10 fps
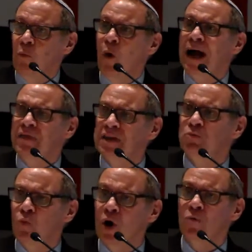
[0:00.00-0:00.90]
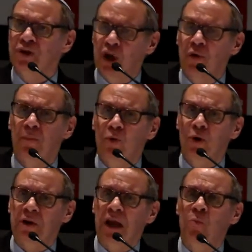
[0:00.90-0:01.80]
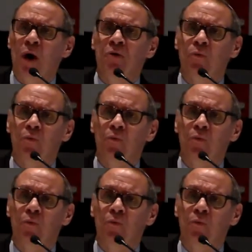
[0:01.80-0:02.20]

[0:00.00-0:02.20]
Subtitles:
why this work was so important, and why